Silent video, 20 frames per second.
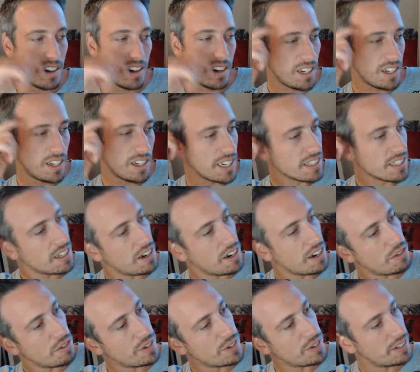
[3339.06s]
all
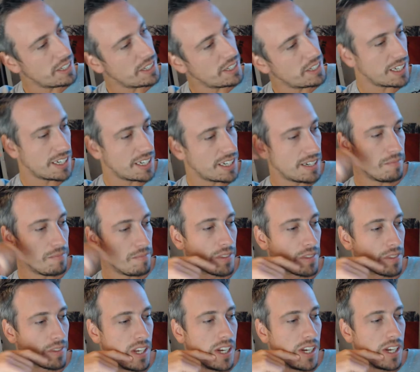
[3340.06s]
very.
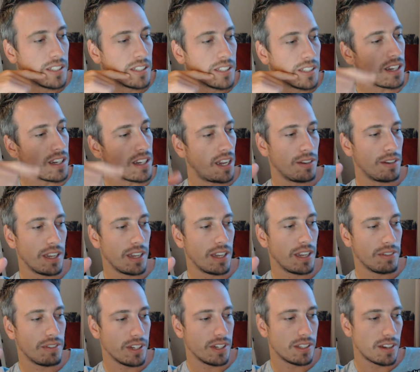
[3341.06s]
There's a lot of like
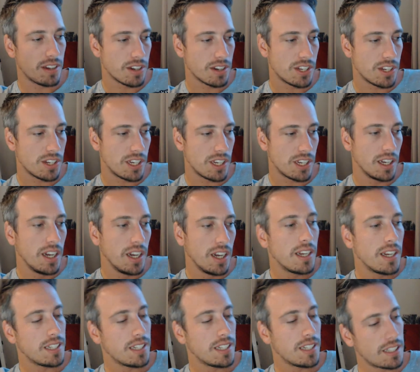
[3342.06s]
very toxic.
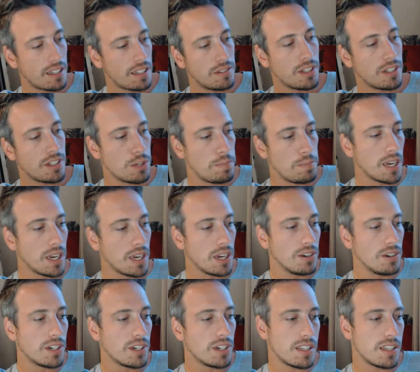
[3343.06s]
The Dutch
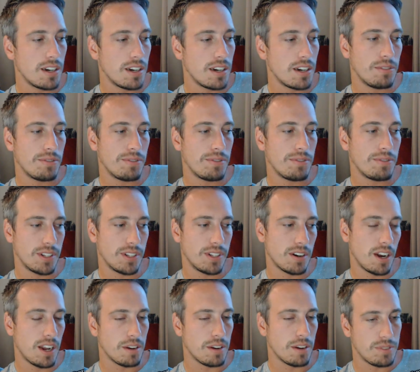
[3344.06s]
PLO kids, they're a
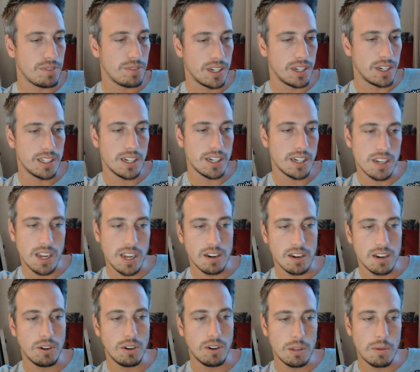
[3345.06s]
lot of fun, and there's a lot
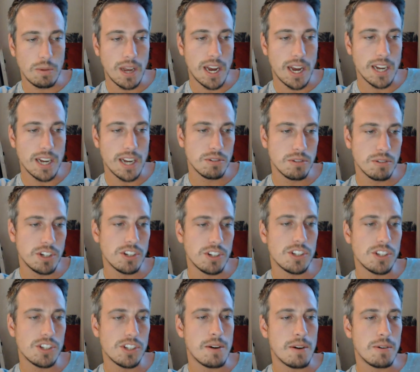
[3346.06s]
of Holden guys who are
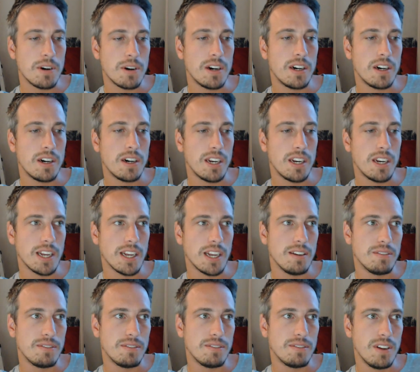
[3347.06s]
just sour and like kind of,